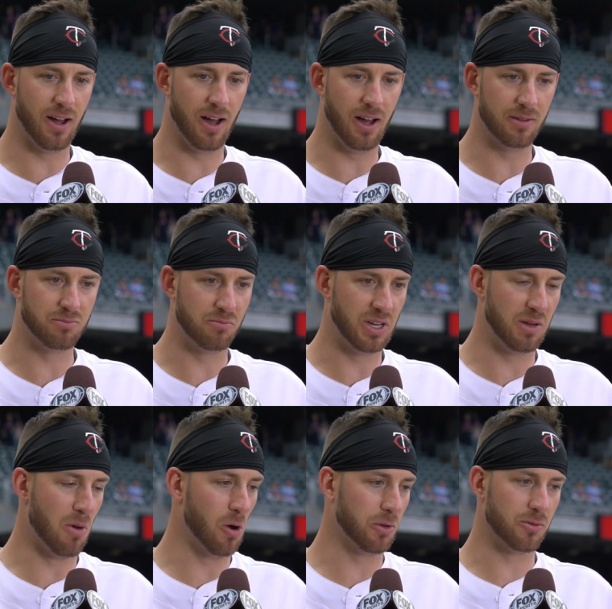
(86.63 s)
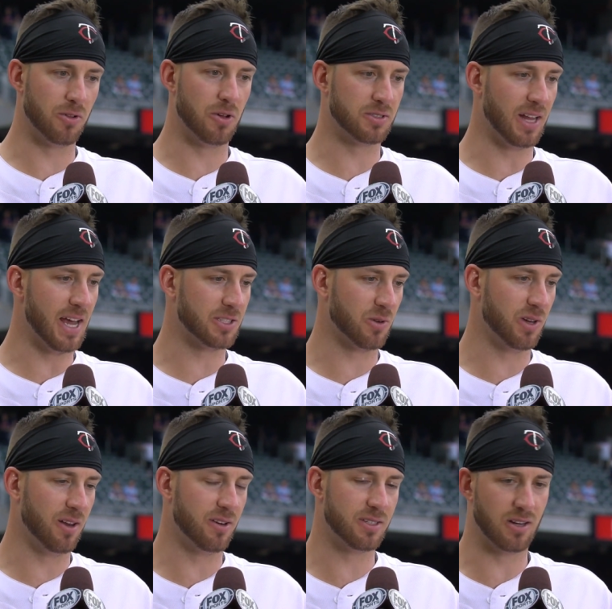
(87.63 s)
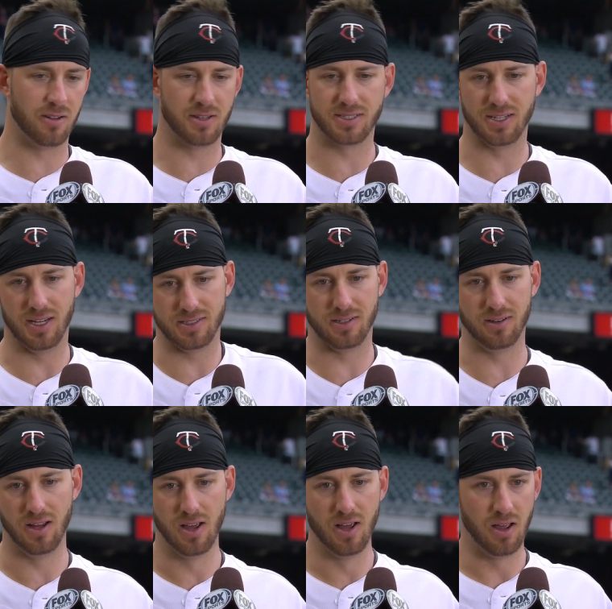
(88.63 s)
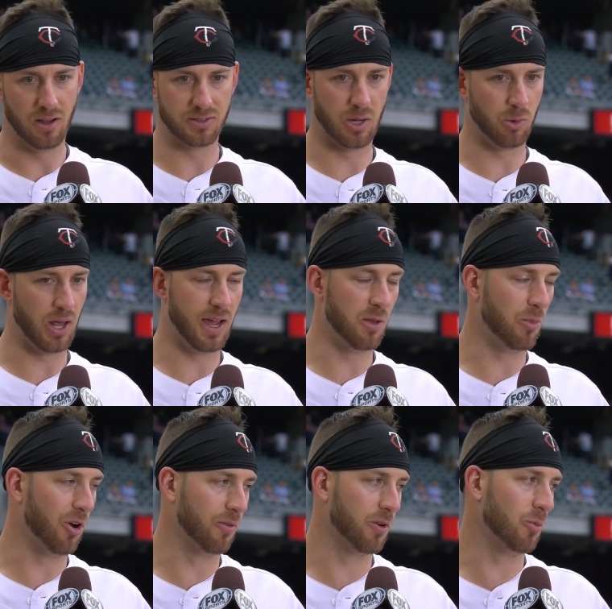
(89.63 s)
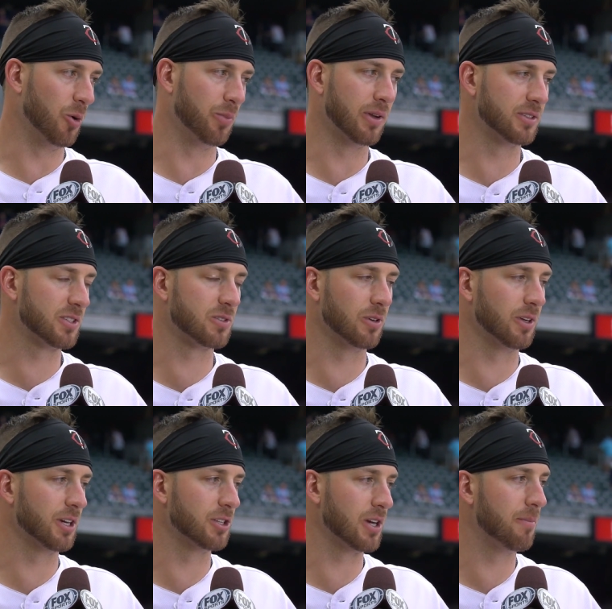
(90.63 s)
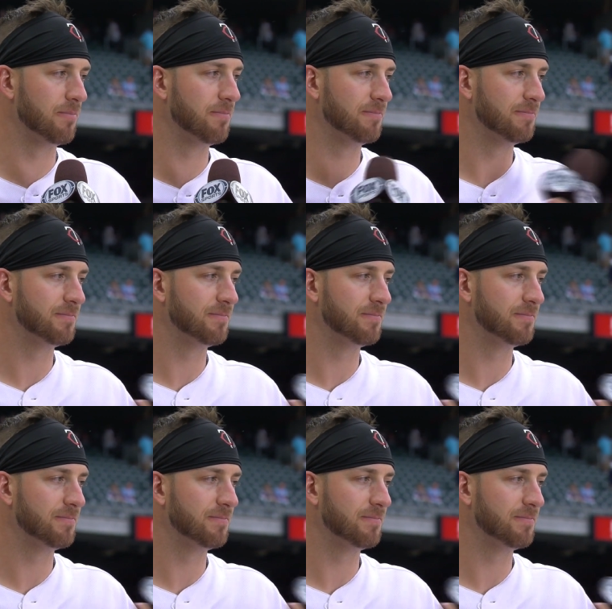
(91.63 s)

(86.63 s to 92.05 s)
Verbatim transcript: Uh, he mowed through those last three hitters there in the sixth, and was able to hand the ball over to the bullpen. It was just a really good job.